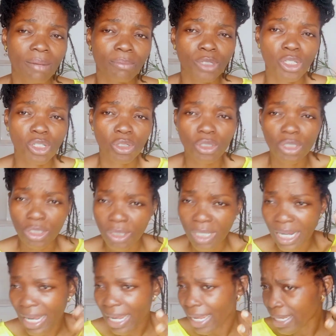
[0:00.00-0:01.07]
show you
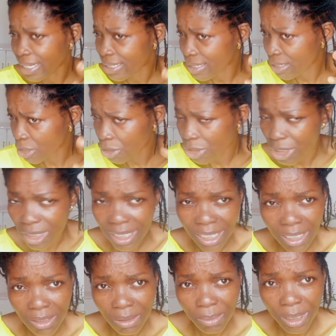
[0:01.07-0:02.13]
guys, you know, just a
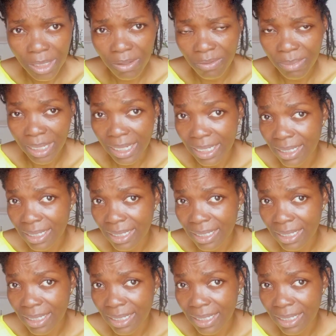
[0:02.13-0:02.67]
little bit of my